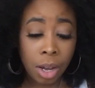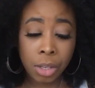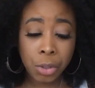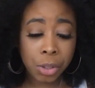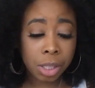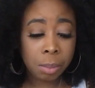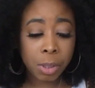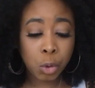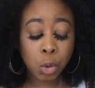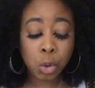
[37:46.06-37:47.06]
you're going to be
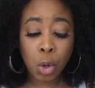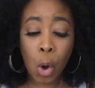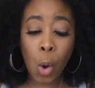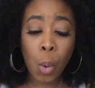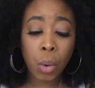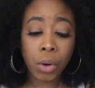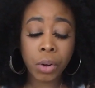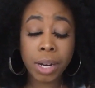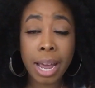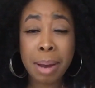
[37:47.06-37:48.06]
so
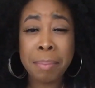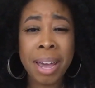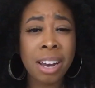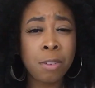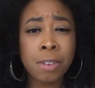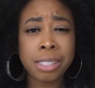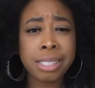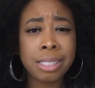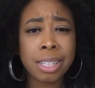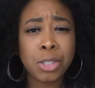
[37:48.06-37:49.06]
good at
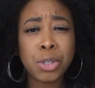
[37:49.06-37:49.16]
manifesting things.